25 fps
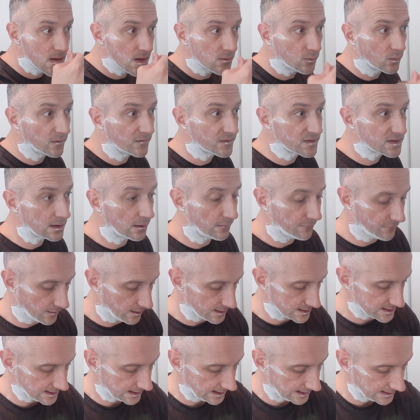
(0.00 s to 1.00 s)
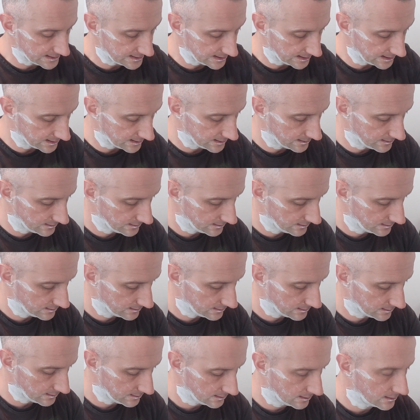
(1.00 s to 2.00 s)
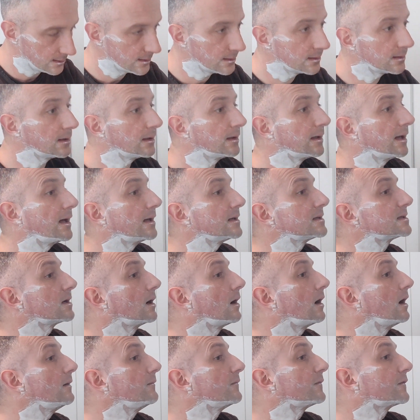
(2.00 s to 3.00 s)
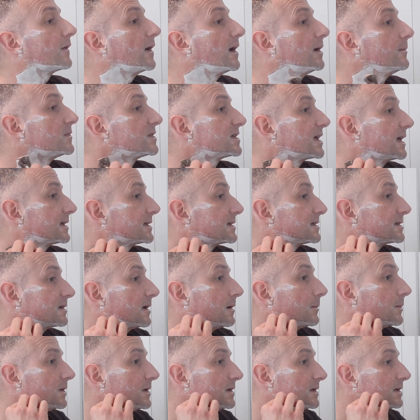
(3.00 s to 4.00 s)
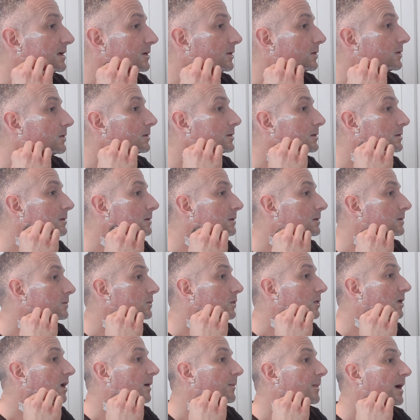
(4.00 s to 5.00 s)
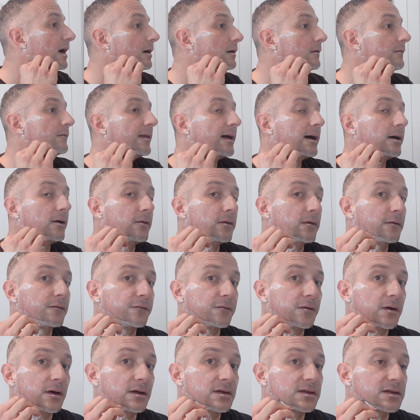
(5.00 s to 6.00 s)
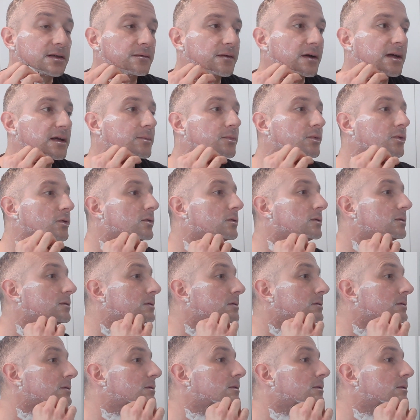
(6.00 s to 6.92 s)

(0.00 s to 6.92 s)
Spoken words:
we've self-isolated, and that time frame takes us up until we'll come out of that on the 1st of April.